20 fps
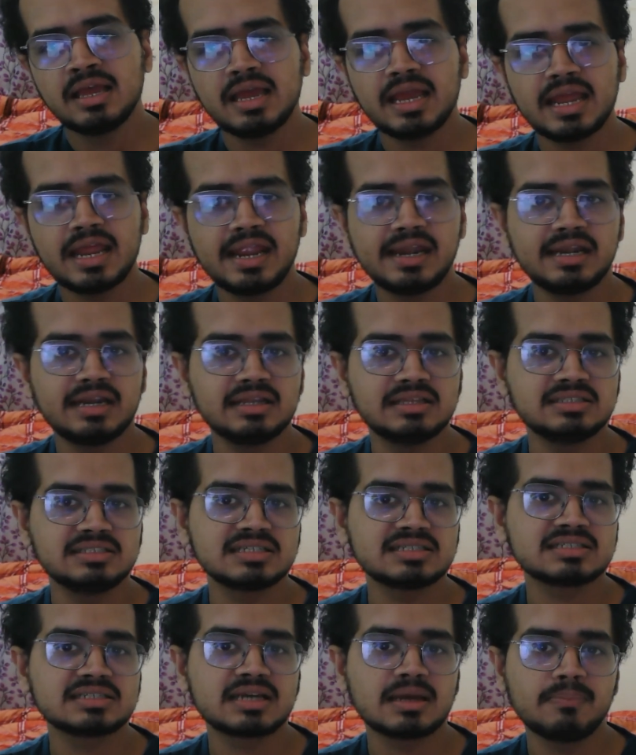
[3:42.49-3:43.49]
and
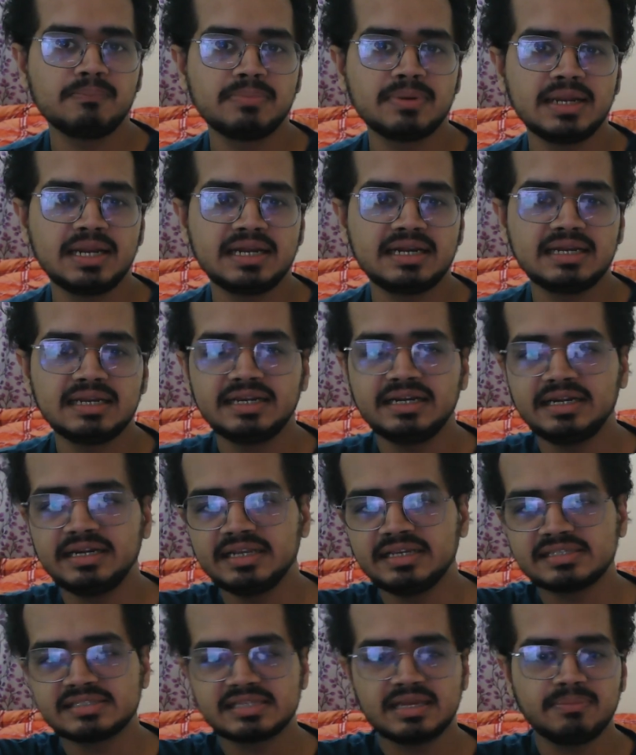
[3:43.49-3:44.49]
just completely
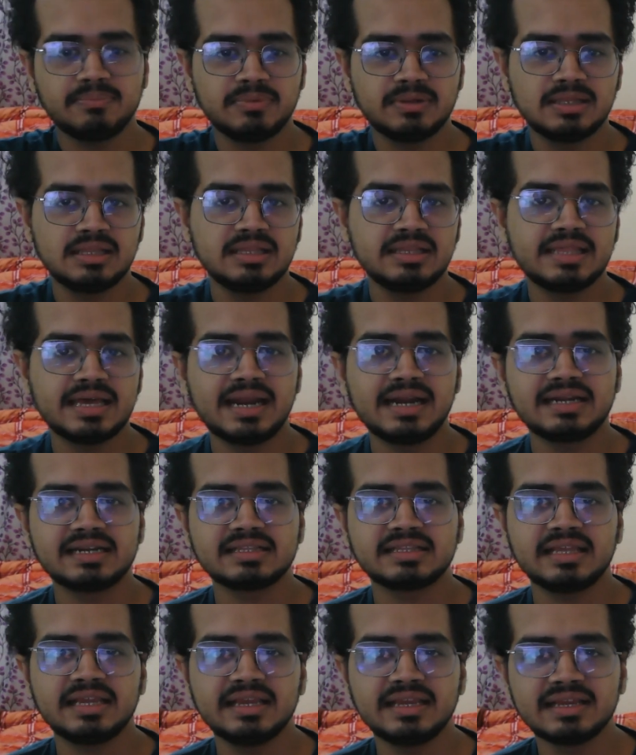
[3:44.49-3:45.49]
disable that
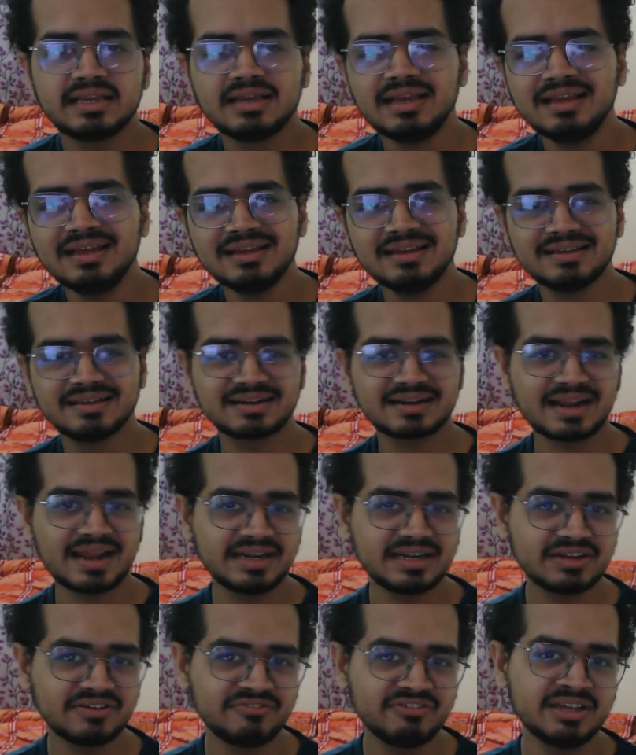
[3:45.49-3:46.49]
thing
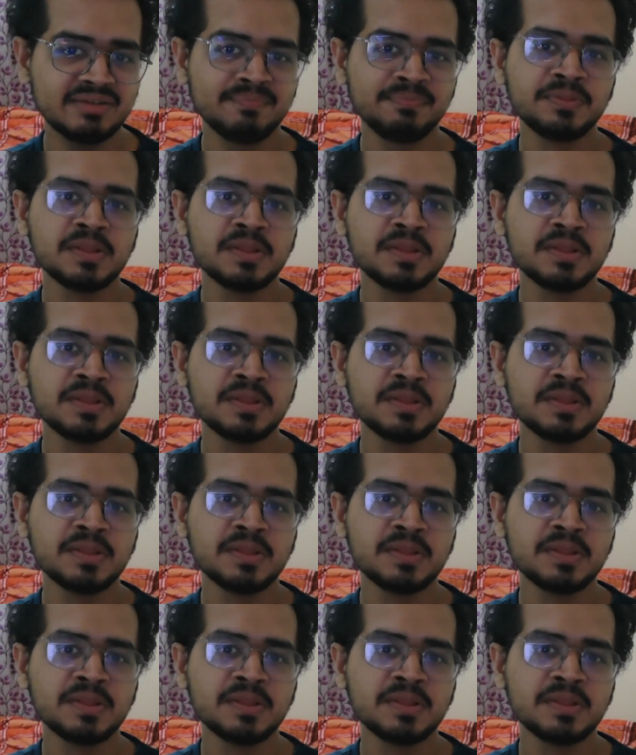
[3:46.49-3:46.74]
right away,